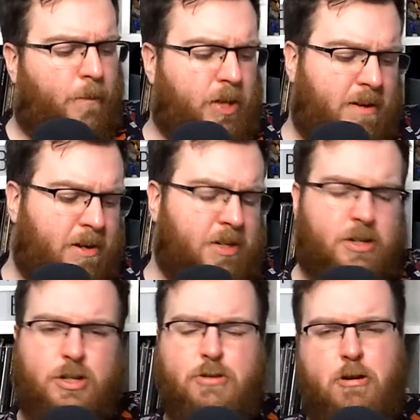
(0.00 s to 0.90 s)
But there
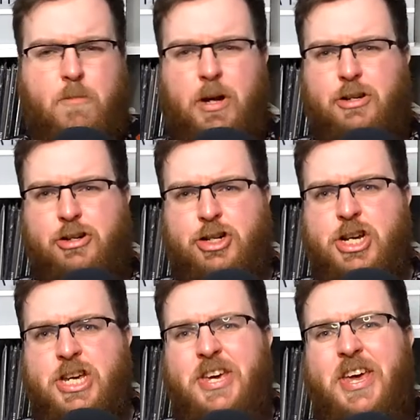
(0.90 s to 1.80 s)
isn't too much
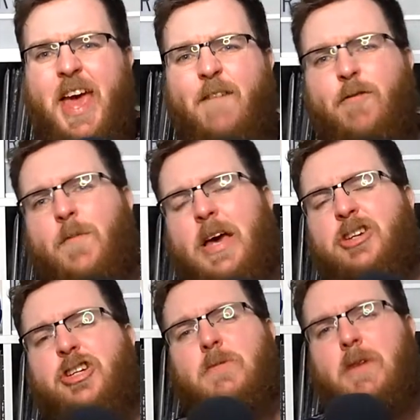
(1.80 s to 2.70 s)

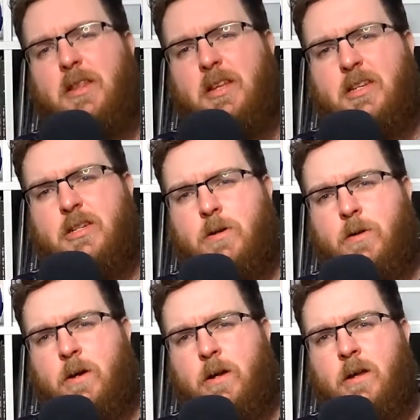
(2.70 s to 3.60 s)
information about this
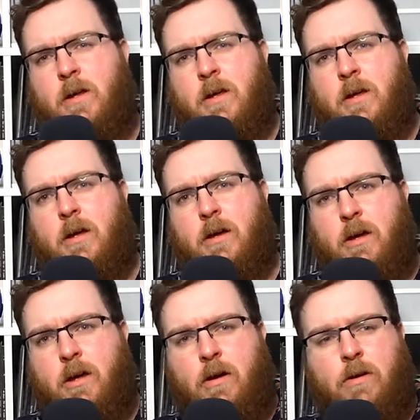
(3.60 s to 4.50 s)
story
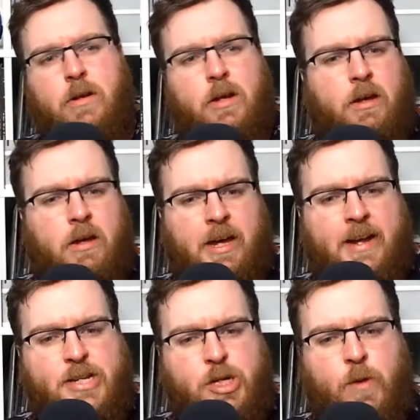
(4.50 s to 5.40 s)
uh, on the
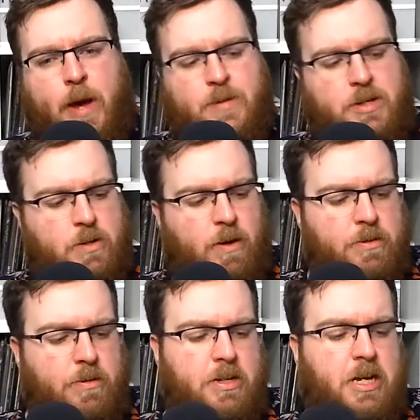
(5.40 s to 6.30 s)
interwebs, so I
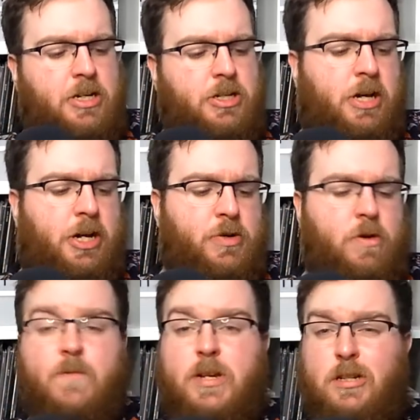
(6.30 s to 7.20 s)
was going to get in touch
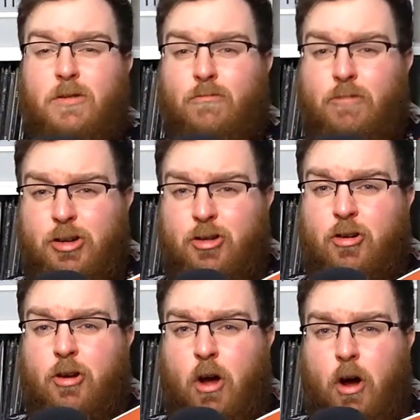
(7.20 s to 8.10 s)
with Mr.
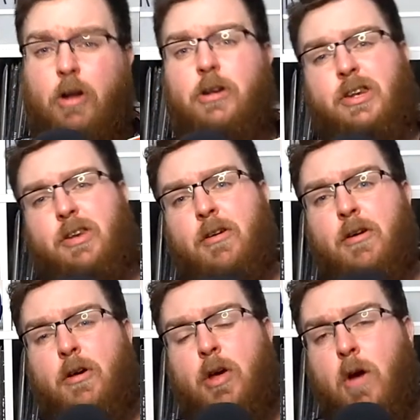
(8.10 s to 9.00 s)
Richard Holland,
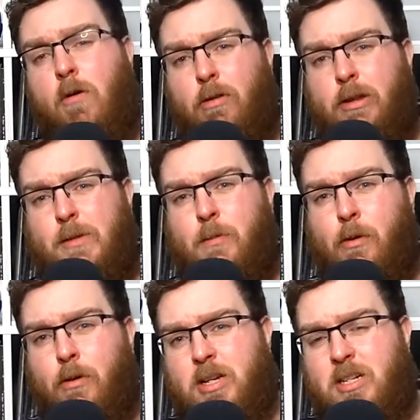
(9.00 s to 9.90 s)
who wrote this
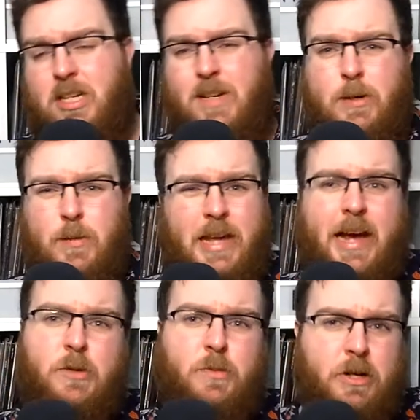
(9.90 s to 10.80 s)
book, as he seems to be the
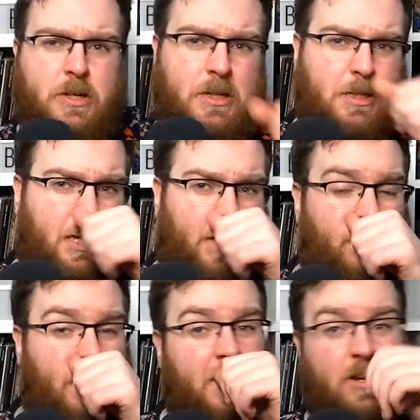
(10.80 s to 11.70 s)
expert, to see if
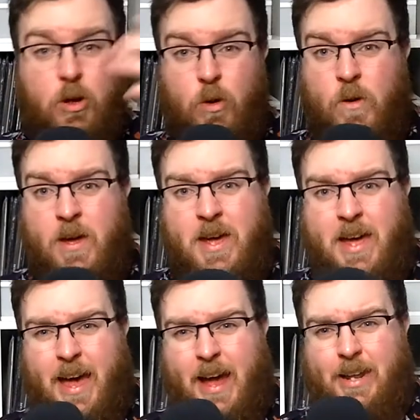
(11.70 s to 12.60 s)
he knew
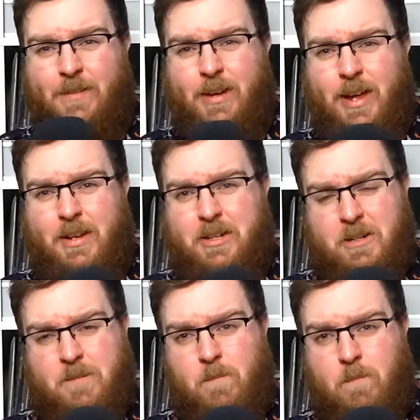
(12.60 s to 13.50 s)
anything else.